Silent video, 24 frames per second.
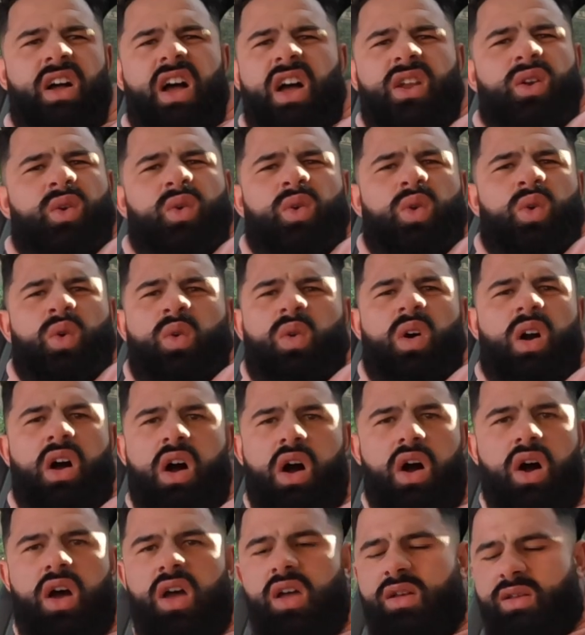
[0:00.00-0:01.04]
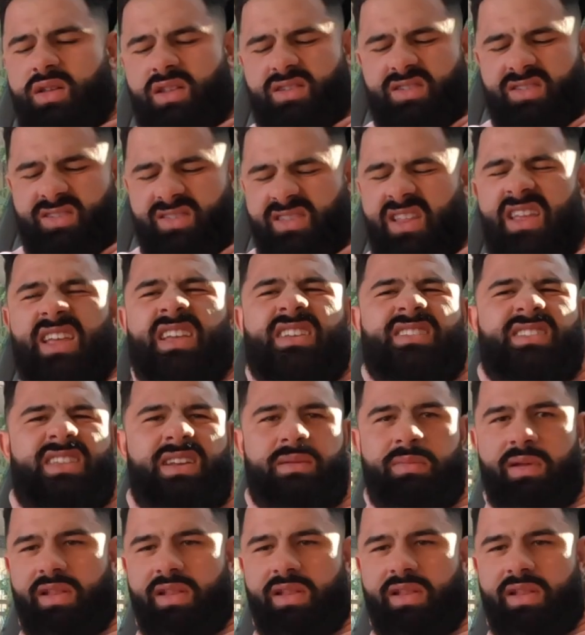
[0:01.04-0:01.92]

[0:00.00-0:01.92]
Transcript: I don't know how, it just tasted